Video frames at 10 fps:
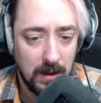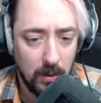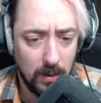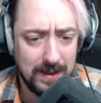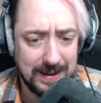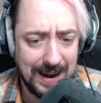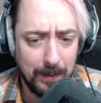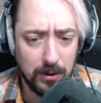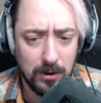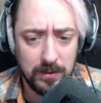While I care
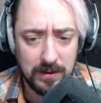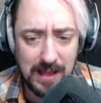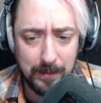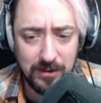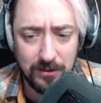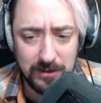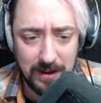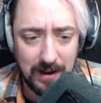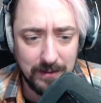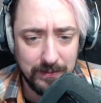about her in the club, it's also
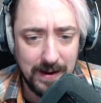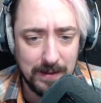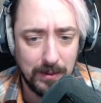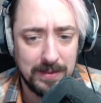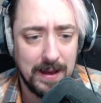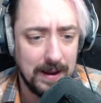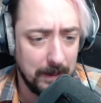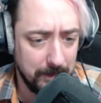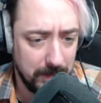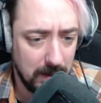kind of unfair to bring that up.
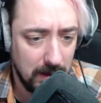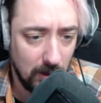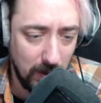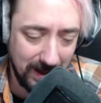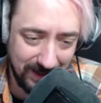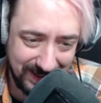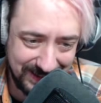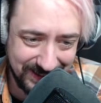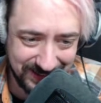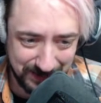Well,
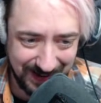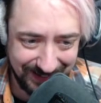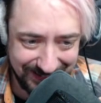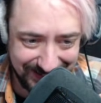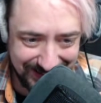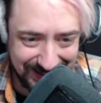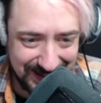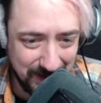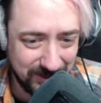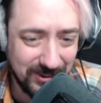you're smart.
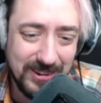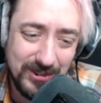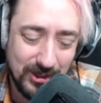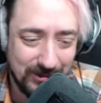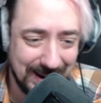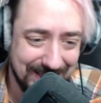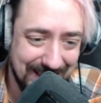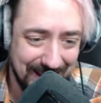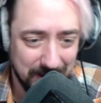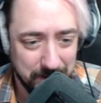I'm sure you'll do the right
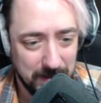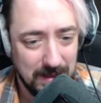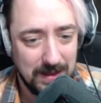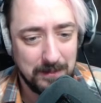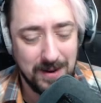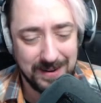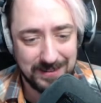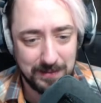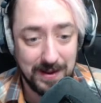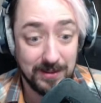thing. Monica
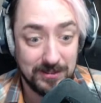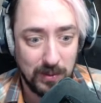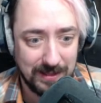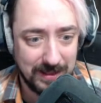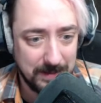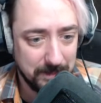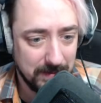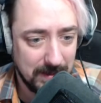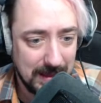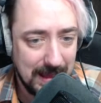smiles sweetly.
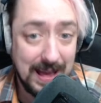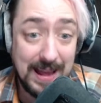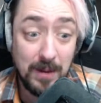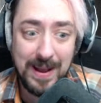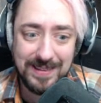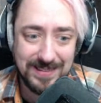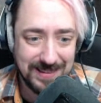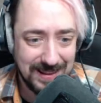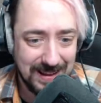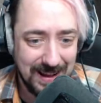Anyways,
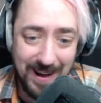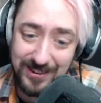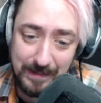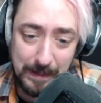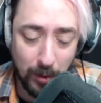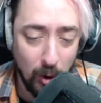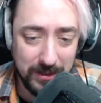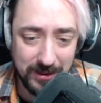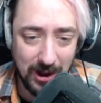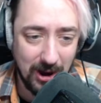I'll share my poem
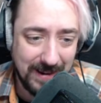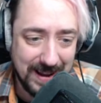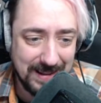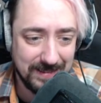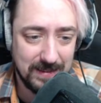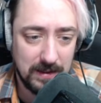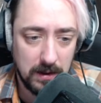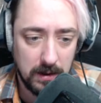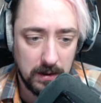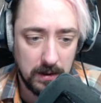with you now, alright?
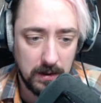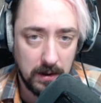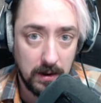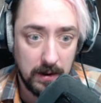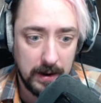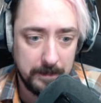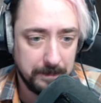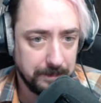Alright.